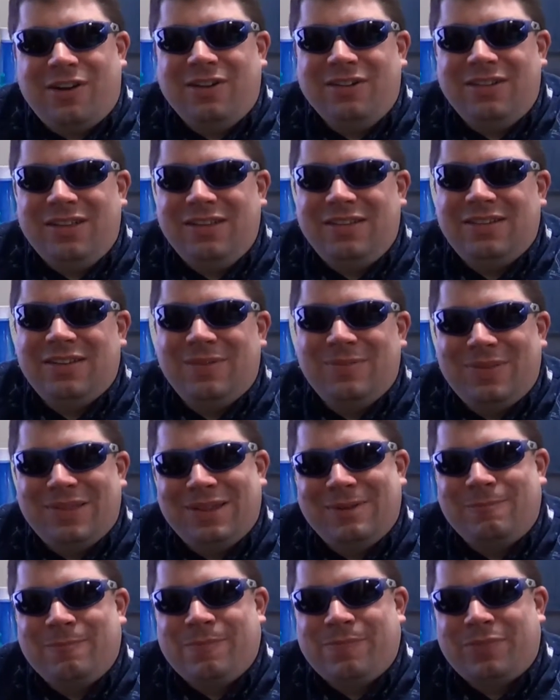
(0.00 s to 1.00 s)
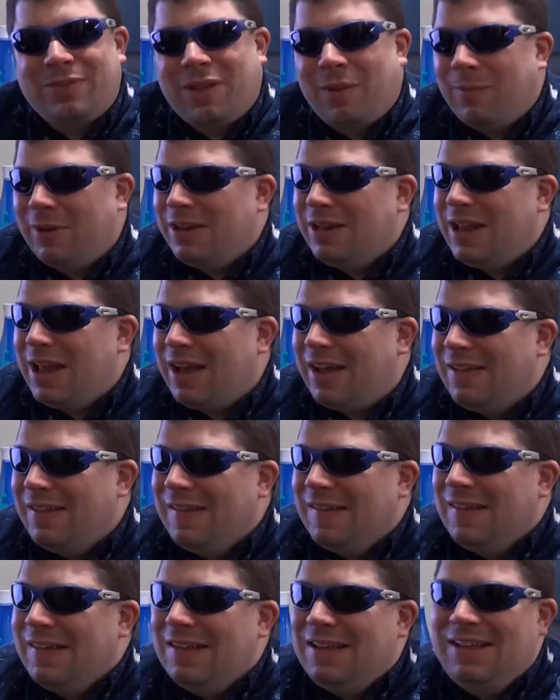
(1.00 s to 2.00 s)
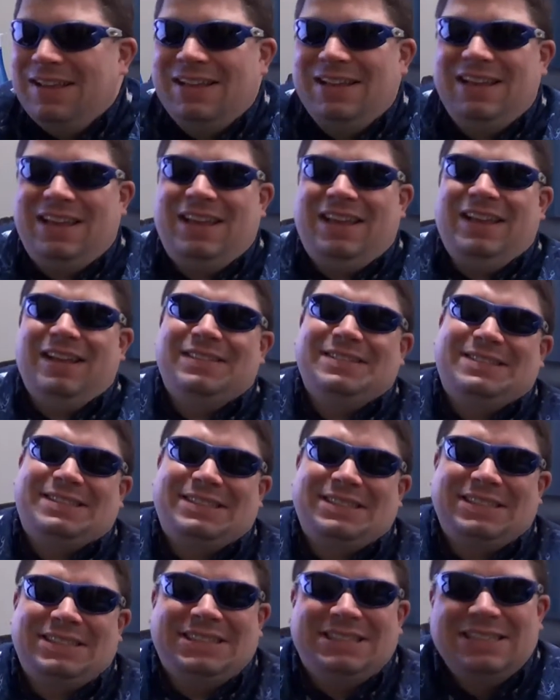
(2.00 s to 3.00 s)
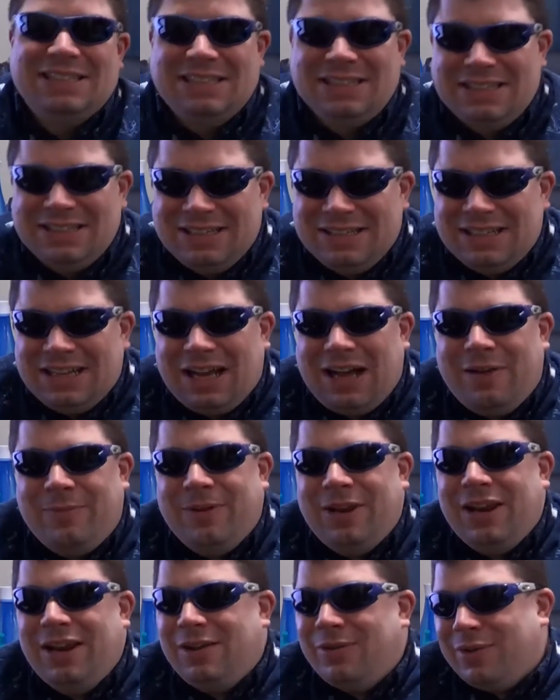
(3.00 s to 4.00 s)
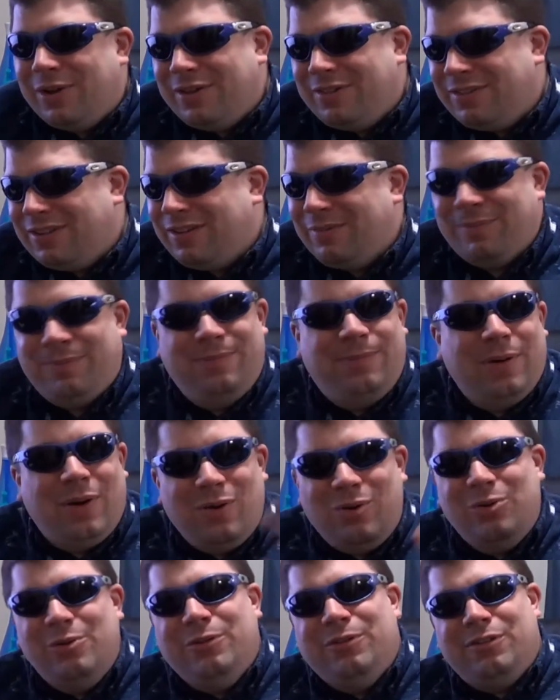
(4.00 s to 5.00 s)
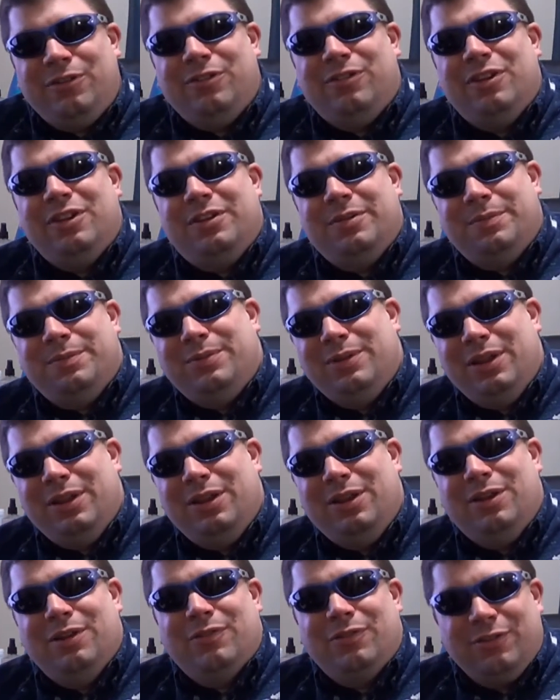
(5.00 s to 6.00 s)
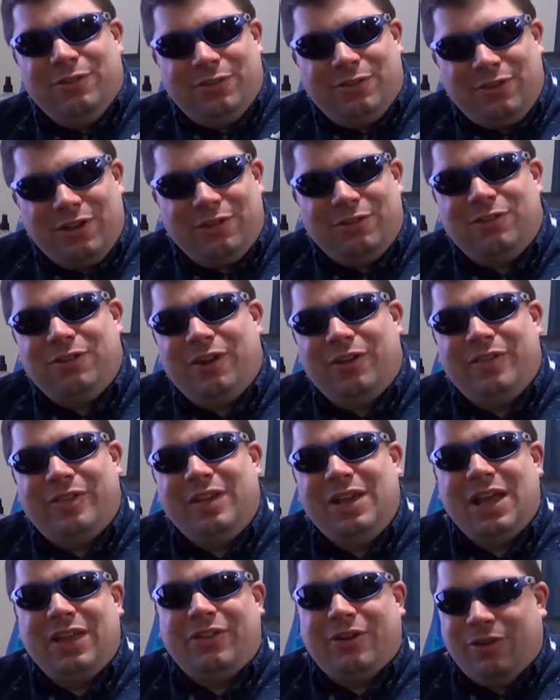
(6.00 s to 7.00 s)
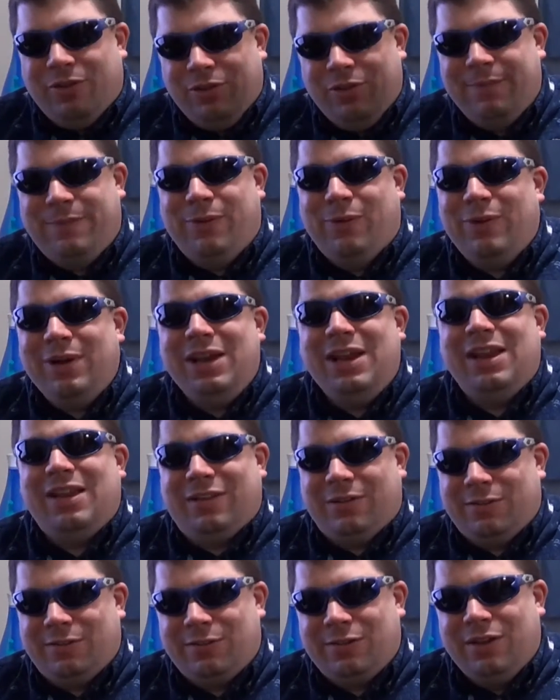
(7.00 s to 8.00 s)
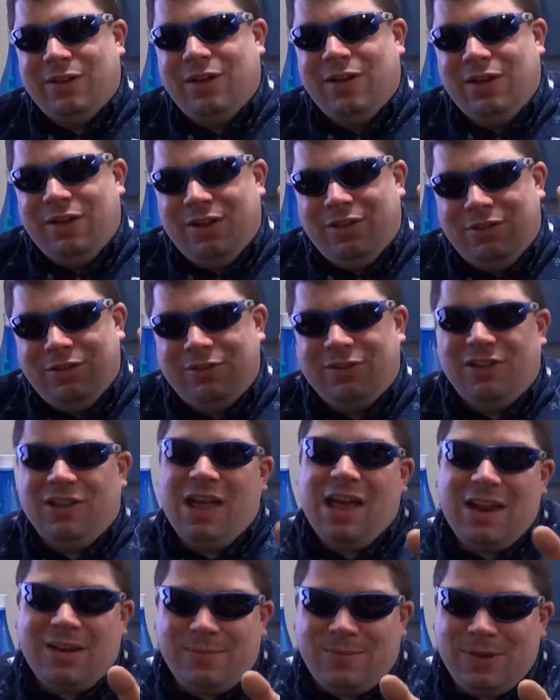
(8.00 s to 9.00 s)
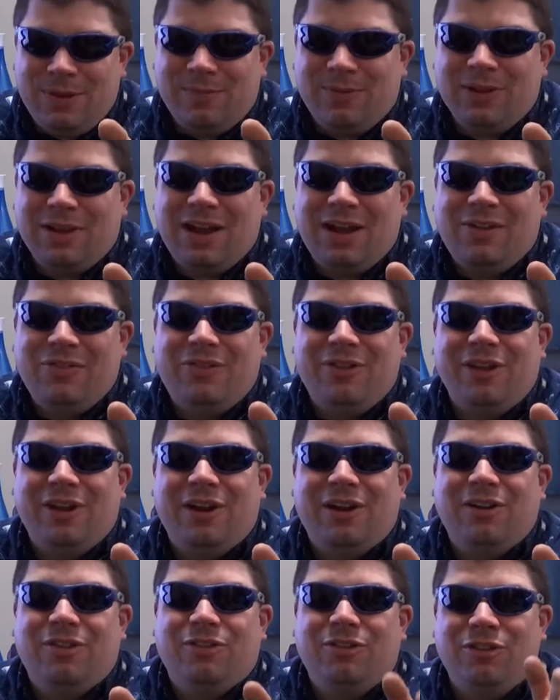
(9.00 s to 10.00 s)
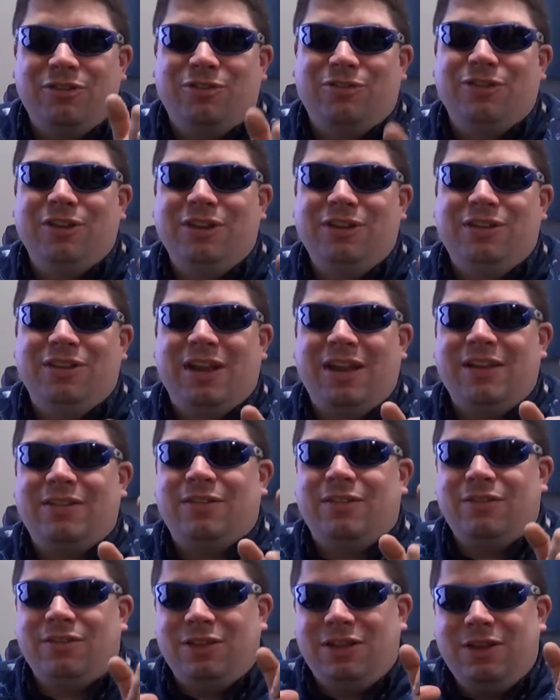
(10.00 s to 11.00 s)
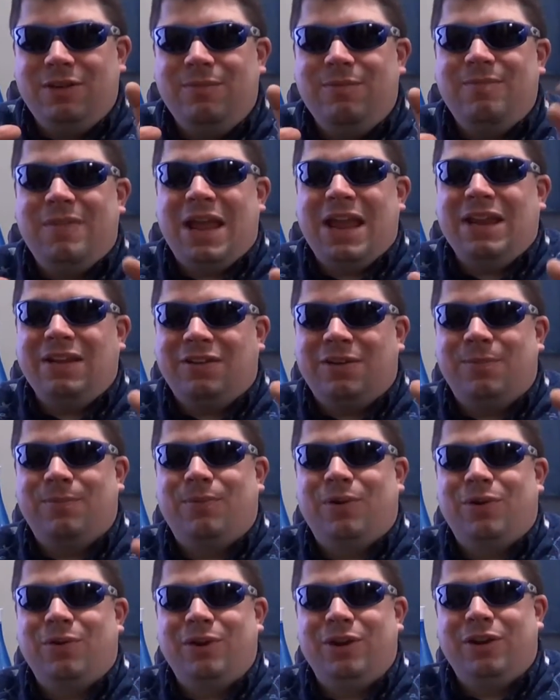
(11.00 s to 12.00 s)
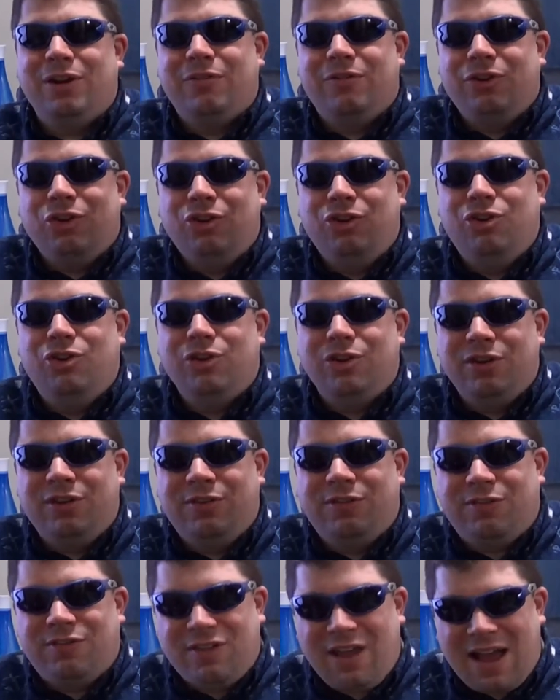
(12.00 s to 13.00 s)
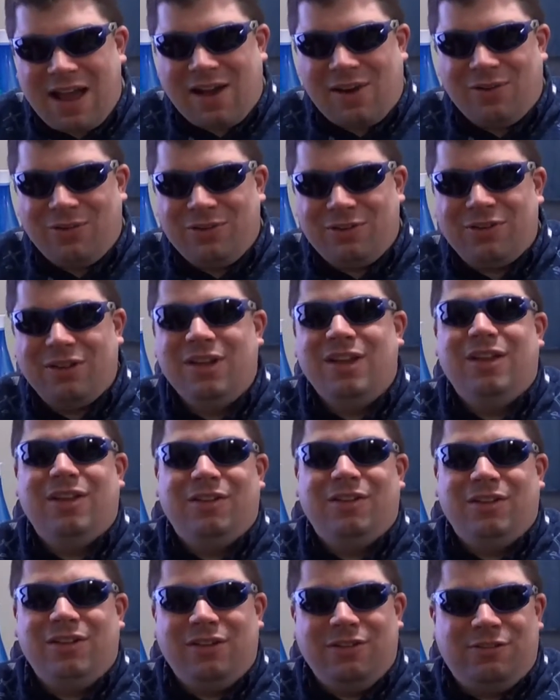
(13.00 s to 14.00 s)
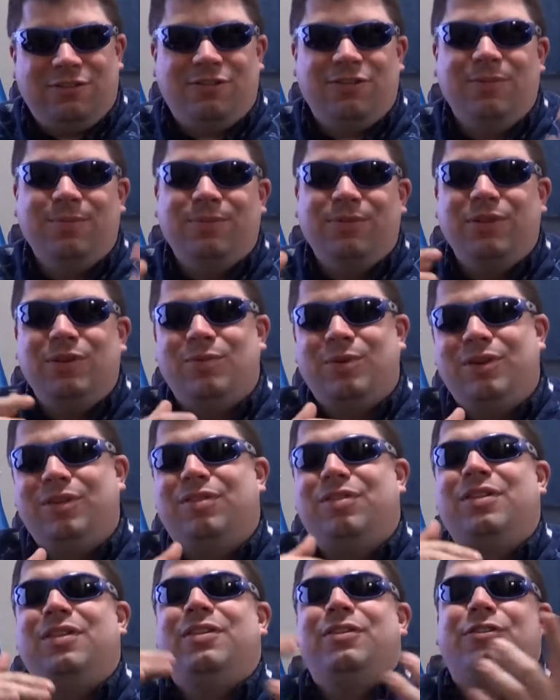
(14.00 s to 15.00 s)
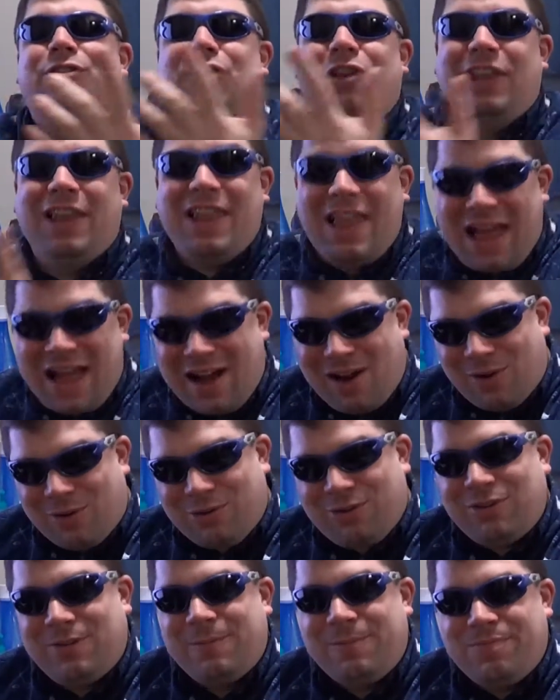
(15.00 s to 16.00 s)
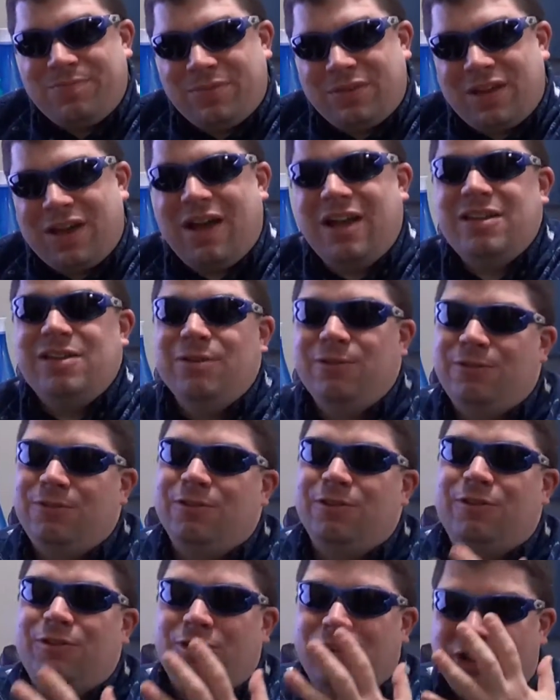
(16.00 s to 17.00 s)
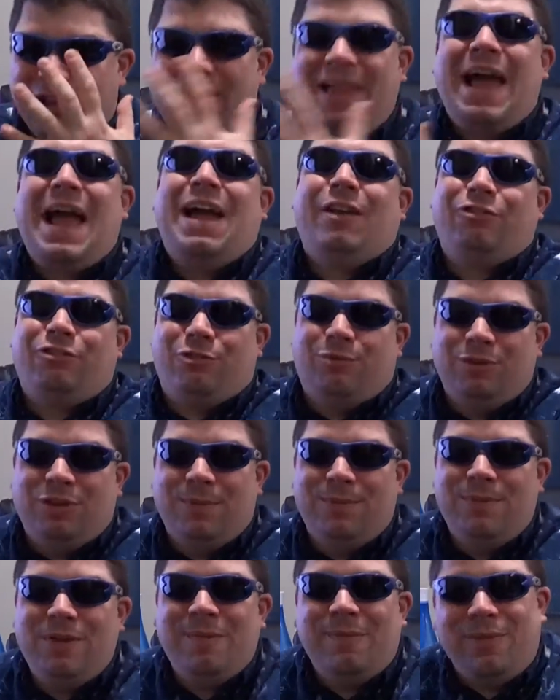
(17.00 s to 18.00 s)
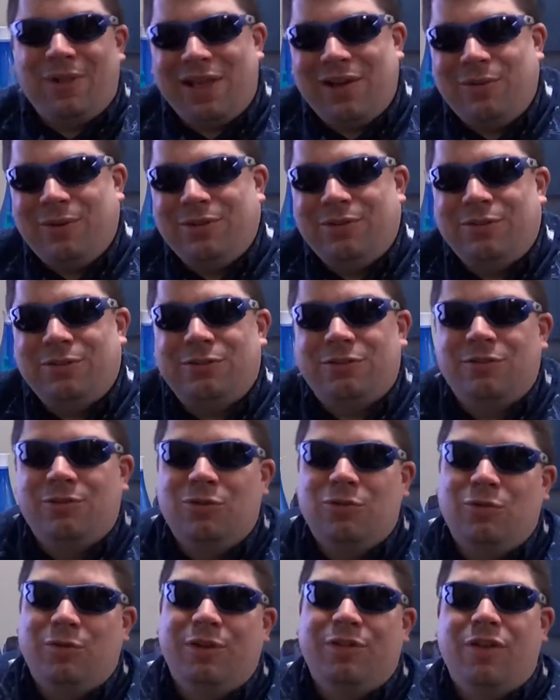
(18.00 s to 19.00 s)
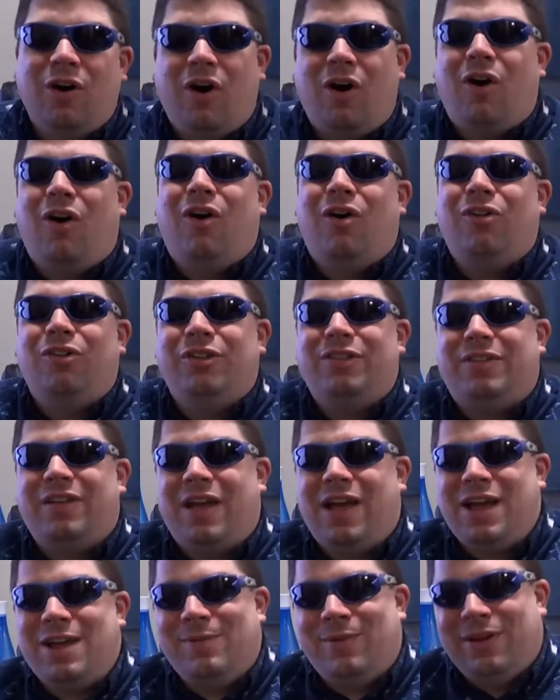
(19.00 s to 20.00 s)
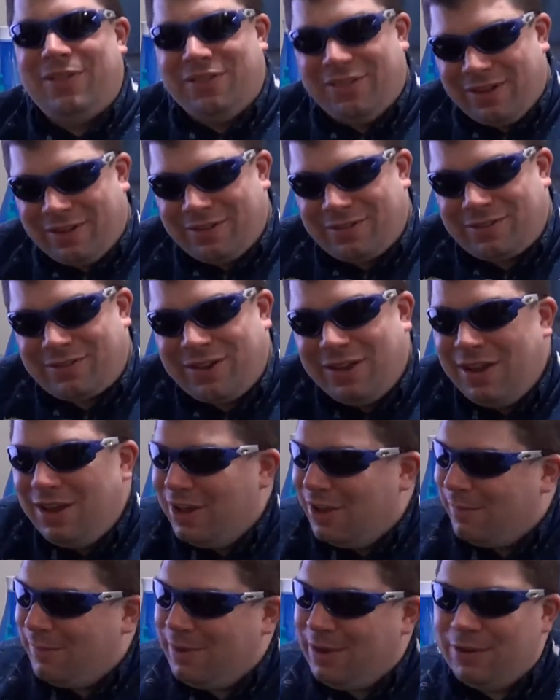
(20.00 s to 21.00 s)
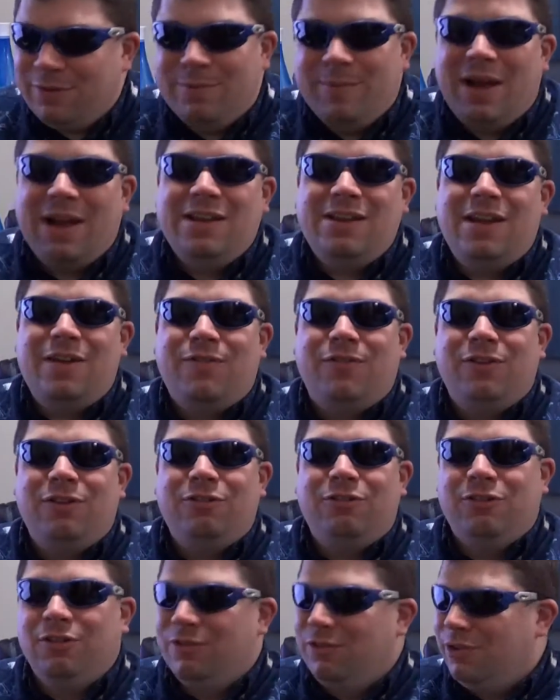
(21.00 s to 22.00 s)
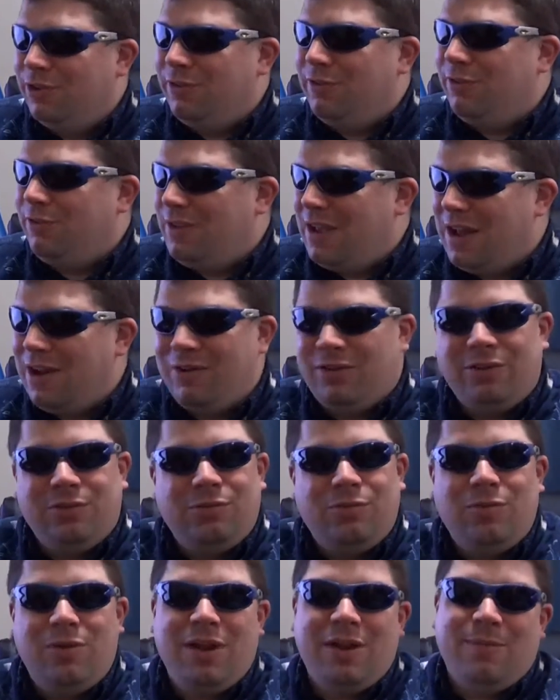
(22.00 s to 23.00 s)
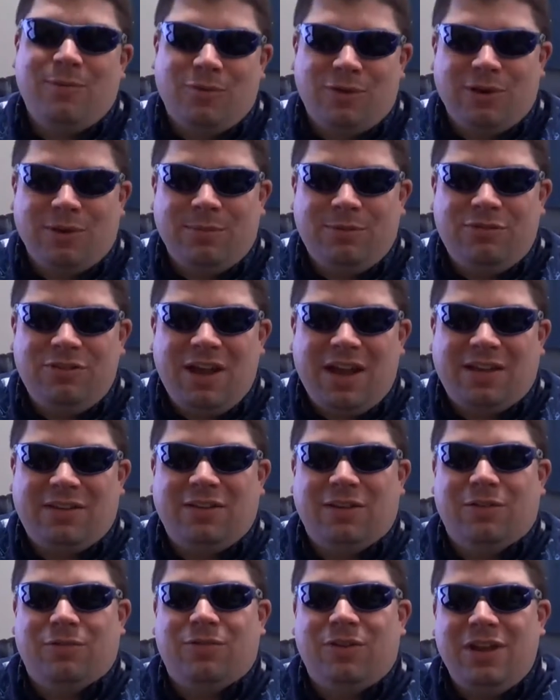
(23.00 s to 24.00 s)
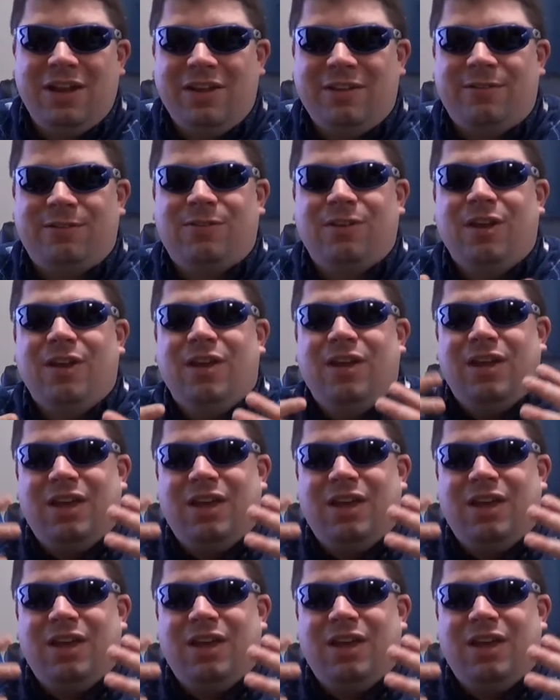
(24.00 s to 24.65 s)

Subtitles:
aren't they something? But yeah. Yes. But anyways, Bose is a completely different discussion altogether. The point is, there's a lot of people out there that think that the main component of good sound is simply when things are loud. I used to clash with the people I went to school with all the time on this, because my definition of good sound is way more objective. It's